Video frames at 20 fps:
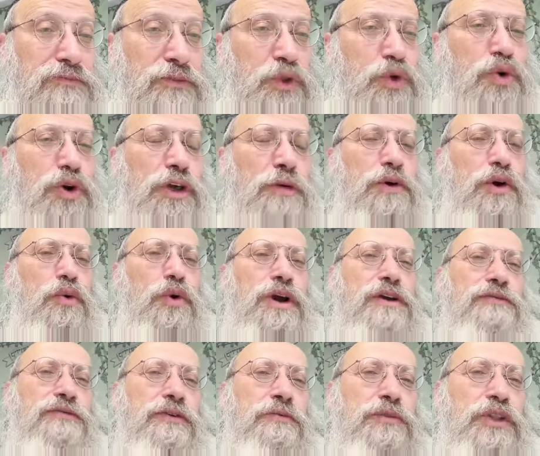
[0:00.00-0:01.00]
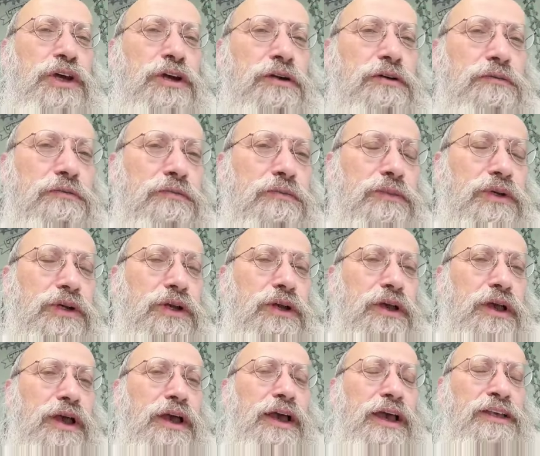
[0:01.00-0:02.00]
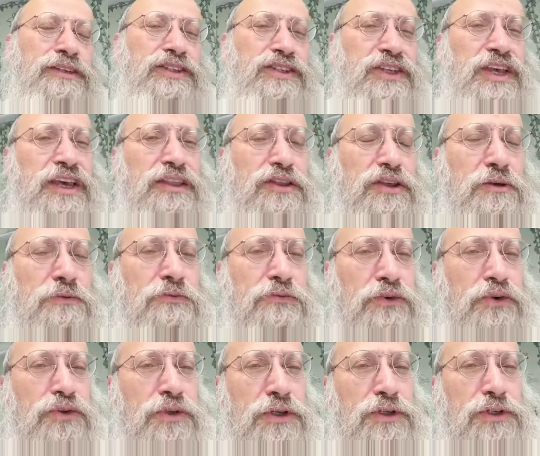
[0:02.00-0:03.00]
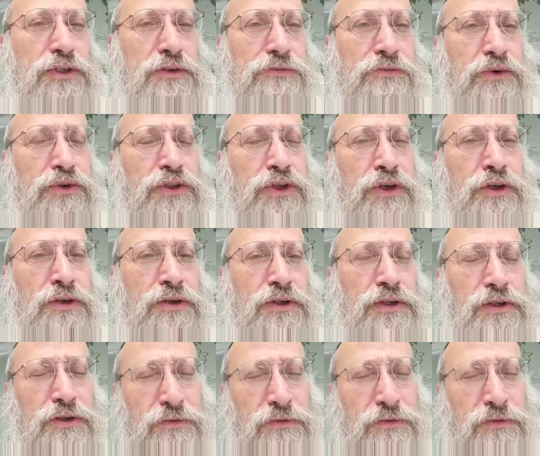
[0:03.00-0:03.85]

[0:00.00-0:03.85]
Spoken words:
took him away from there and sent him for the